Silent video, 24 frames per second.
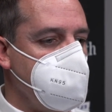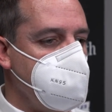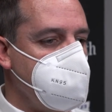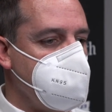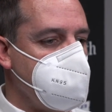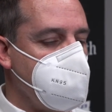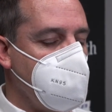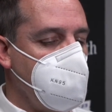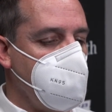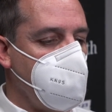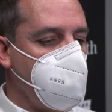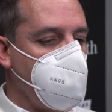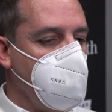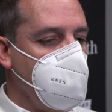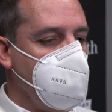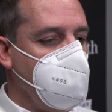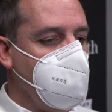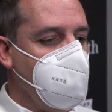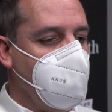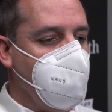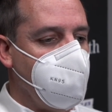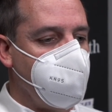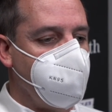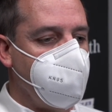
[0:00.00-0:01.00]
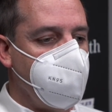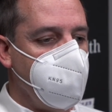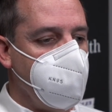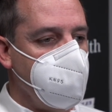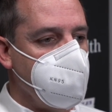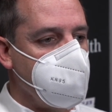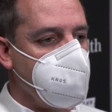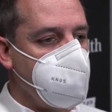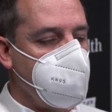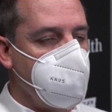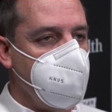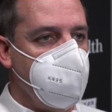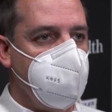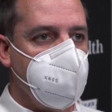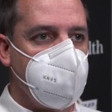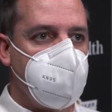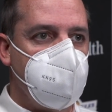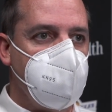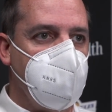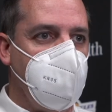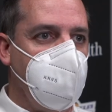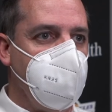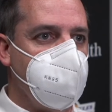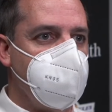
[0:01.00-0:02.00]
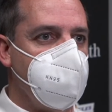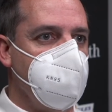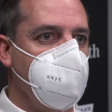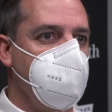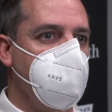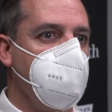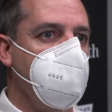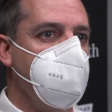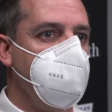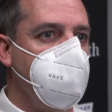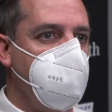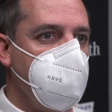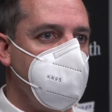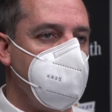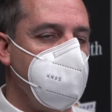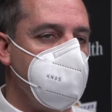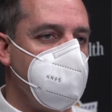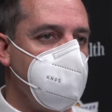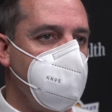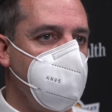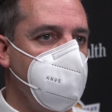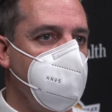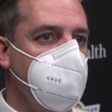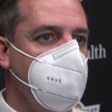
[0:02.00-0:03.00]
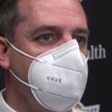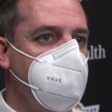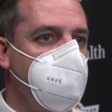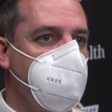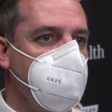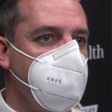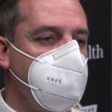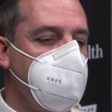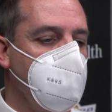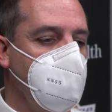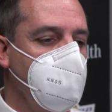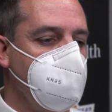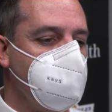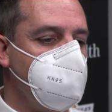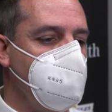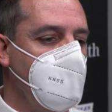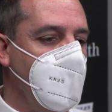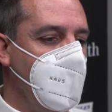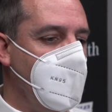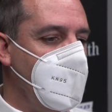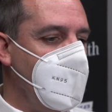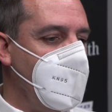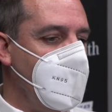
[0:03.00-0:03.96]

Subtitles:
He's just got a great knack for his little hook shots and push shots